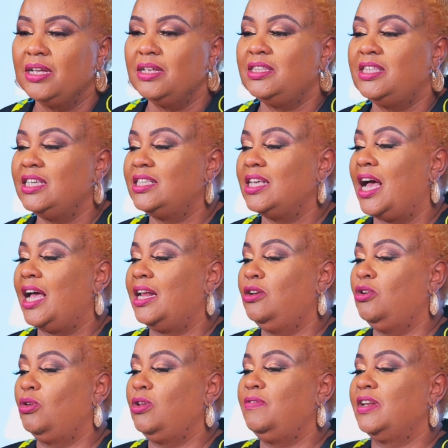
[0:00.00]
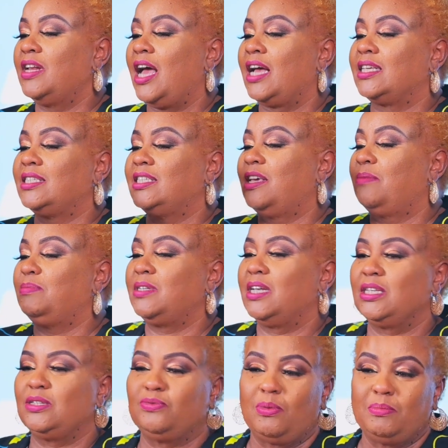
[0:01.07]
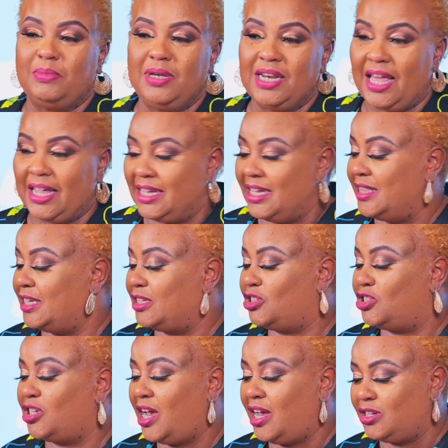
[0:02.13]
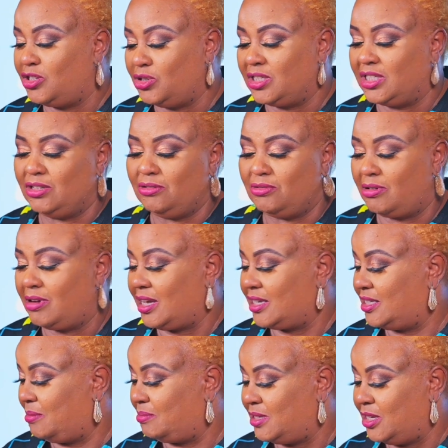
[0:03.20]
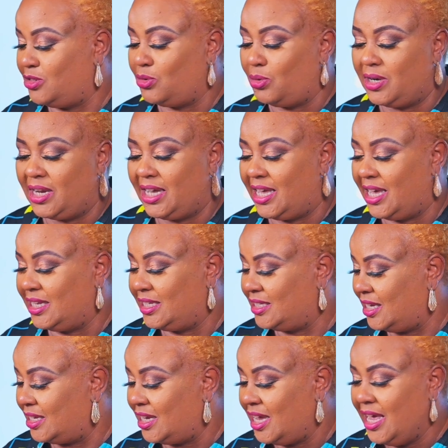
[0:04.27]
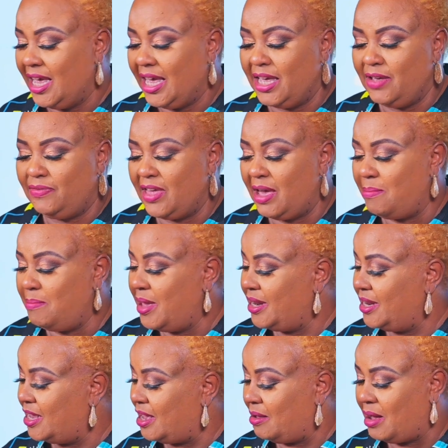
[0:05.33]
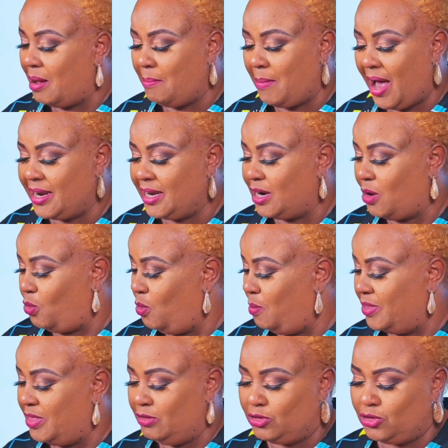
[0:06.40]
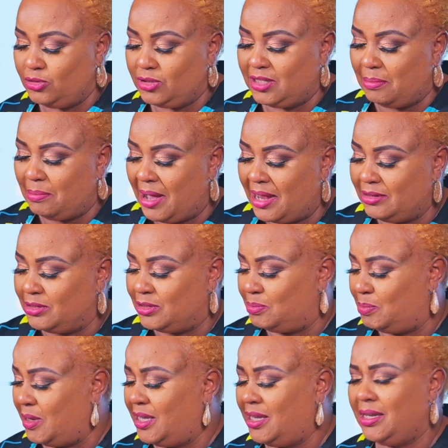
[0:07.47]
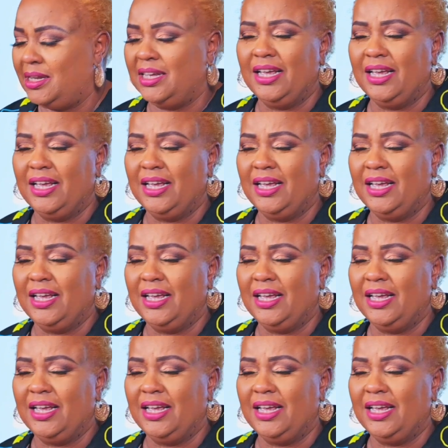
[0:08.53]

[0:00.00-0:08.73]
There's not even acceptance for me, like in the church, you're still not accepted, you're negated. If there are men here, a man and a woman, they'll choose the man to speak.